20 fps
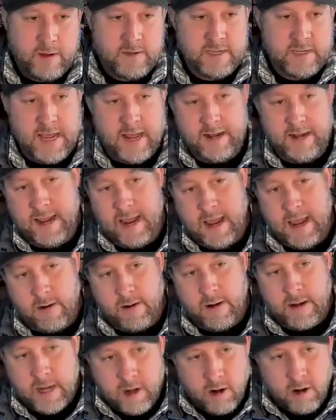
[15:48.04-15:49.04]
we sat
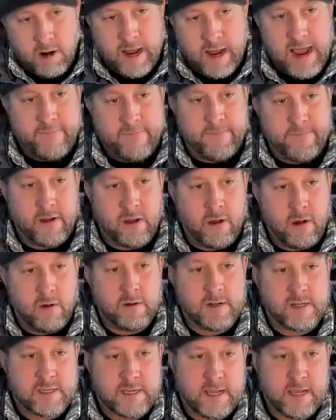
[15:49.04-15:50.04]
down a year and a half
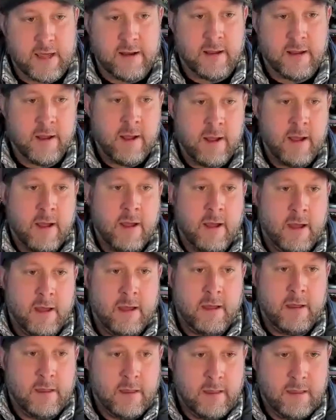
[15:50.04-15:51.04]
ago and said,
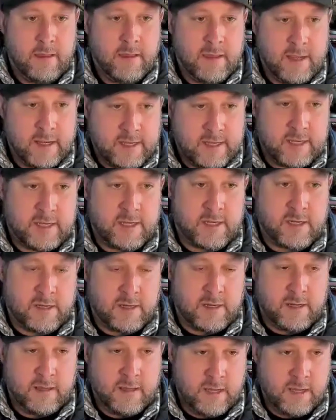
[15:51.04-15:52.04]
this
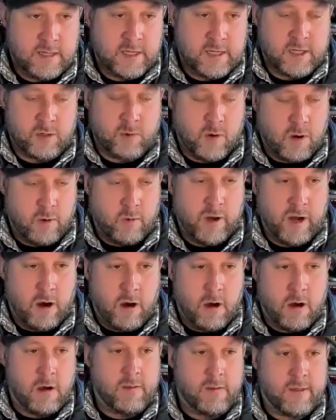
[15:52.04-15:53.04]
is where we
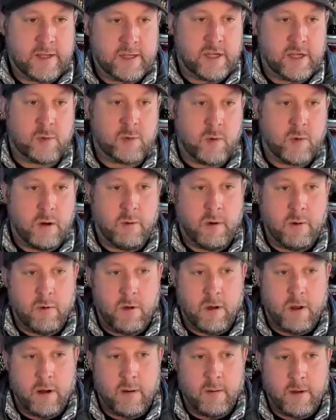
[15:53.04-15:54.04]
are, this is where we
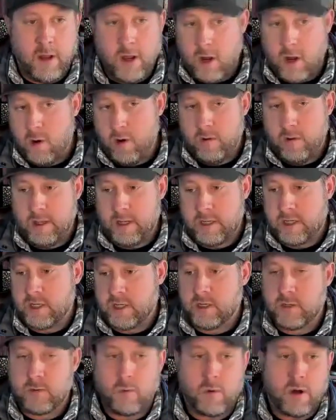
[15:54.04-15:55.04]
want to go, this
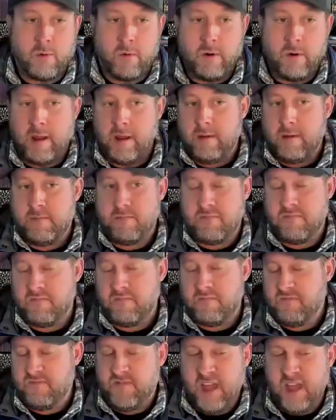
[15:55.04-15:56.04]
is where we
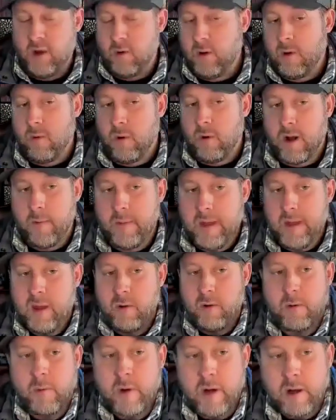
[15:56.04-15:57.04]
think we want to
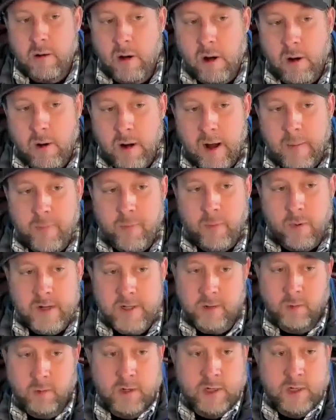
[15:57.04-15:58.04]
be when we grow up,
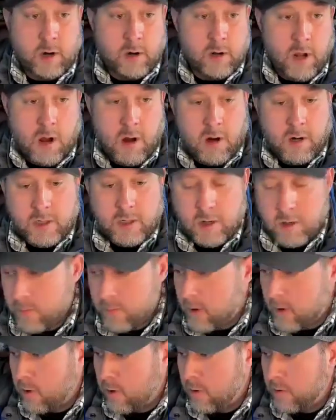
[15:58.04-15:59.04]
what's our
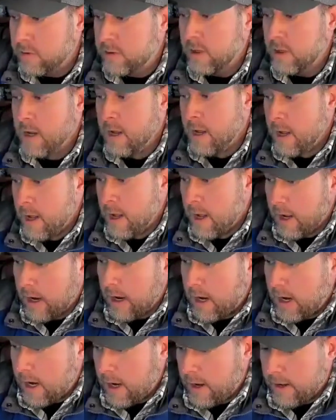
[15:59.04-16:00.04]
long-term goals.
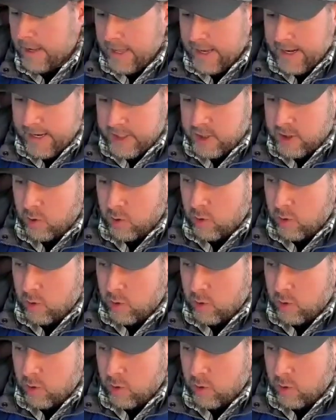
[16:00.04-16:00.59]
And it's